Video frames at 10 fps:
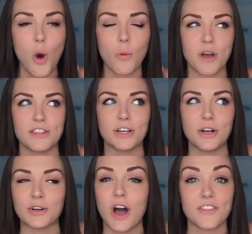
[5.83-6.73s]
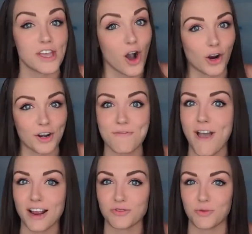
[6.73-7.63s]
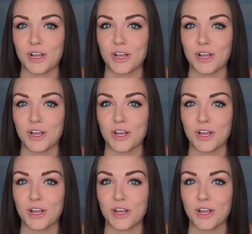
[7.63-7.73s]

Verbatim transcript: whether or not they are in fact